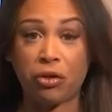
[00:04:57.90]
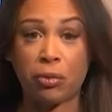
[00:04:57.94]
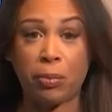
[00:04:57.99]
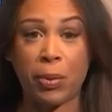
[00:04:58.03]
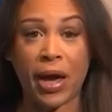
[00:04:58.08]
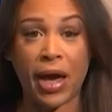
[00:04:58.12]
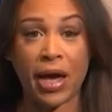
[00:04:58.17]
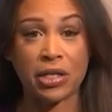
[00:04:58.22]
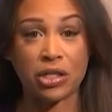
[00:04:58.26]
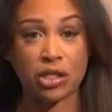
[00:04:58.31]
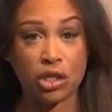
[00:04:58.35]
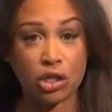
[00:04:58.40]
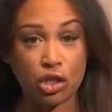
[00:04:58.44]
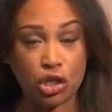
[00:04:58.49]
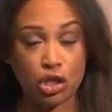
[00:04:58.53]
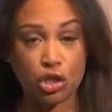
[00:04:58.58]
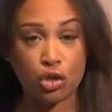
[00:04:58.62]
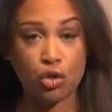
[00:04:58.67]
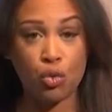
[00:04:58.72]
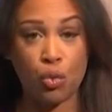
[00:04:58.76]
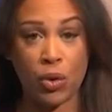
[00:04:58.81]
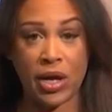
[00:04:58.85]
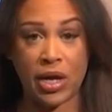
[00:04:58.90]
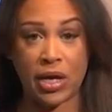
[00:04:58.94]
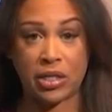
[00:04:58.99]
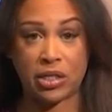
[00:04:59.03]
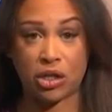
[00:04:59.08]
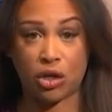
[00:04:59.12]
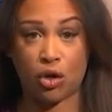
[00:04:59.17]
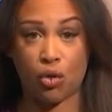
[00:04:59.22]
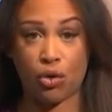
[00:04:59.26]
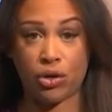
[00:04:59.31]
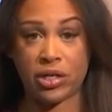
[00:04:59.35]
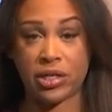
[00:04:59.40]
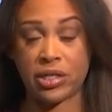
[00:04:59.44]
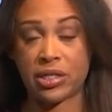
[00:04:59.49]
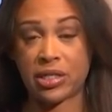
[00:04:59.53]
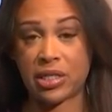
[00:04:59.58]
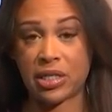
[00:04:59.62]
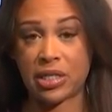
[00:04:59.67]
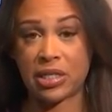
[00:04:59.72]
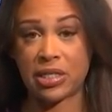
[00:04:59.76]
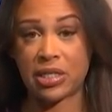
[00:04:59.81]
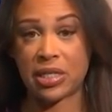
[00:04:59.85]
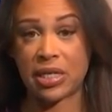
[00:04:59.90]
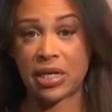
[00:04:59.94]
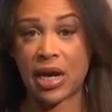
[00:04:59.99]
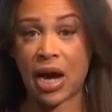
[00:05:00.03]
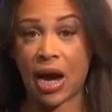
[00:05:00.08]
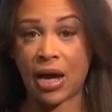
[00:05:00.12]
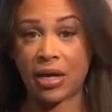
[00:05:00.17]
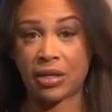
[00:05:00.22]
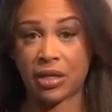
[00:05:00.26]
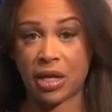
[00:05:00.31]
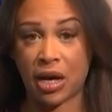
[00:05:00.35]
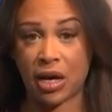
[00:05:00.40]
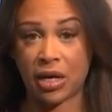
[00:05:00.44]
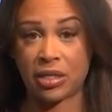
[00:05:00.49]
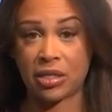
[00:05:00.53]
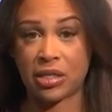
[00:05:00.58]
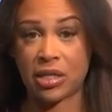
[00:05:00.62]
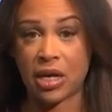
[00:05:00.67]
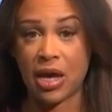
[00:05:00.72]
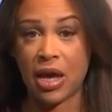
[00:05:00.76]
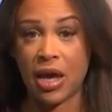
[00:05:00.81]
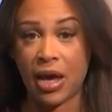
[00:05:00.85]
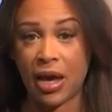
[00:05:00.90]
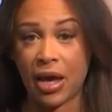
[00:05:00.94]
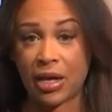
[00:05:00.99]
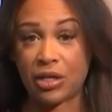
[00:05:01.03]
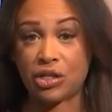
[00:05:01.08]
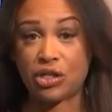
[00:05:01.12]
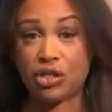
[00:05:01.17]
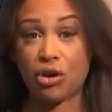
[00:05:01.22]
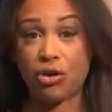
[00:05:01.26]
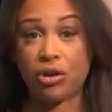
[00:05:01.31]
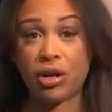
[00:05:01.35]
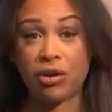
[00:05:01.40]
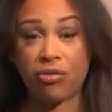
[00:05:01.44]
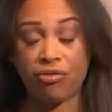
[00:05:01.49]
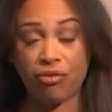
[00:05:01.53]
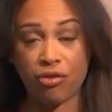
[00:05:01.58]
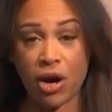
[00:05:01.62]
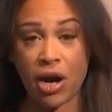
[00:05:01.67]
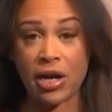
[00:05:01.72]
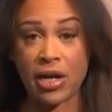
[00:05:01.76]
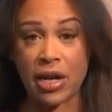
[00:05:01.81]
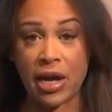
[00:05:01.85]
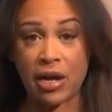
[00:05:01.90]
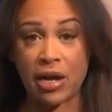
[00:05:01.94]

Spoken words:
past 2 weeks, according to CDC guidelines. And starting Friday,